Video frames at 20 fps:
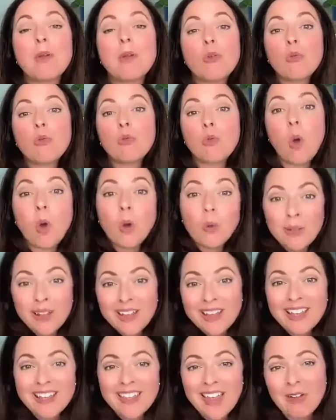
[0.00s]
but role
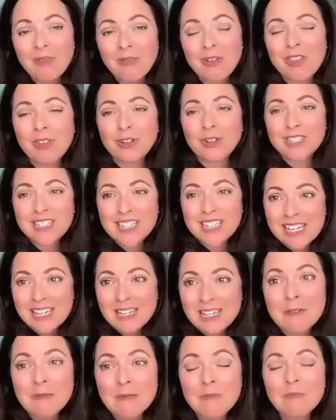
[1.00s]
playing that with your
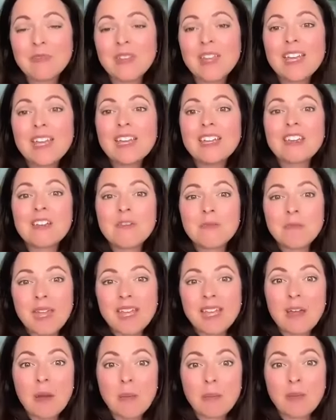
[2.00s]
team can
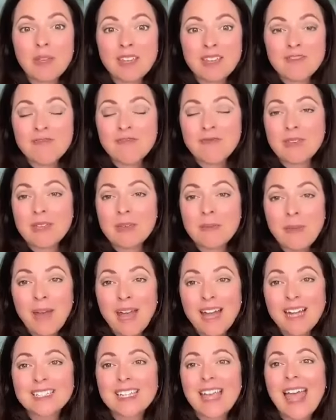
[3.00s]
make that big Im-
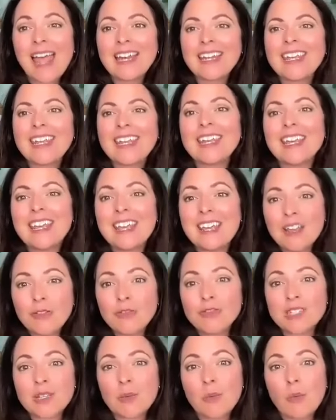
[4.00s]
impact and can
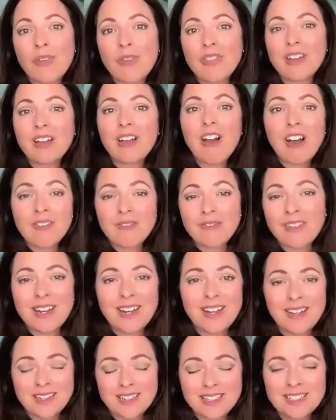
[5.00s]
give someone the
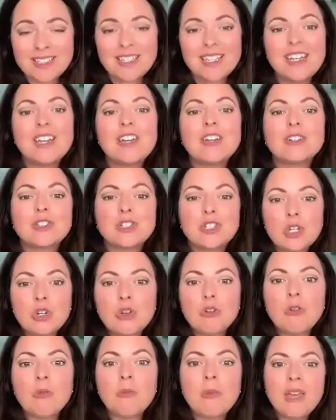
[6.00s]
confidence
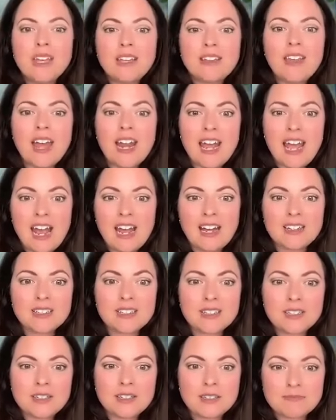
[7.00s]
to make that
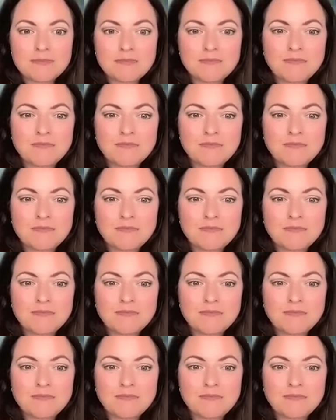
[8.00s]
ask?